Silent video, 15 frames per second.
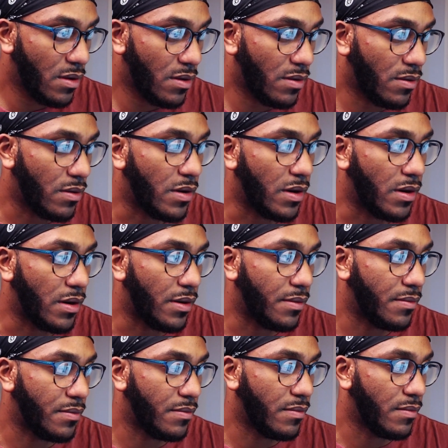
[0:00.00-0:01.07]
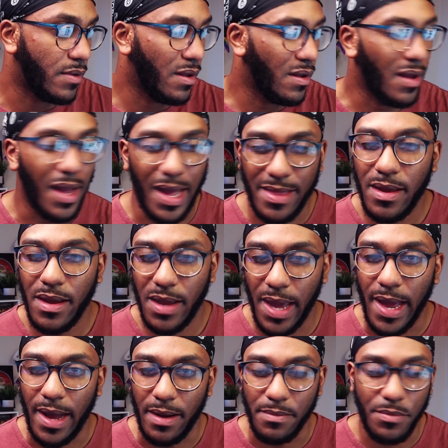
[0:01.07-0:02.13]
or I think,
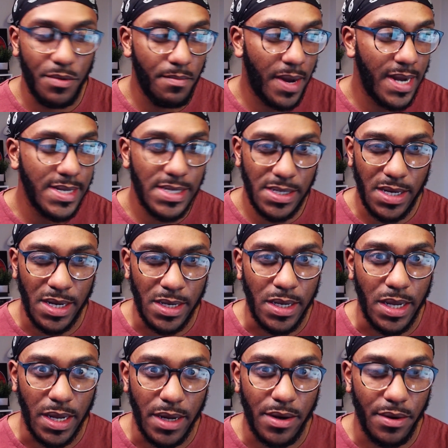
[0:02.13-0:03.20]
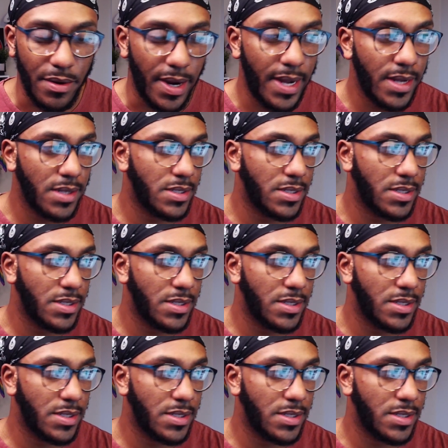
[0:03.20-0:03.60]
yeah, Mumbai's in India, correct?